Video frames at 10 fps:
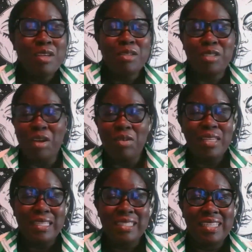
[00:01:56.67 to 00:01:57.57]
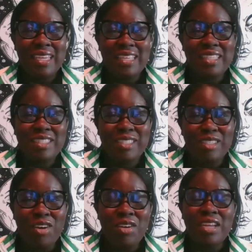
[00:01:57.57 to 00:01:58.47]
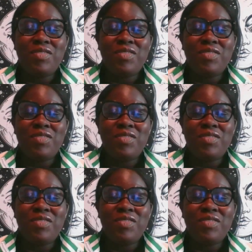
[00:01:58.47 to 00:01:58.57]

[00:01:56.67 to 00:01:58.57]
So let's get started.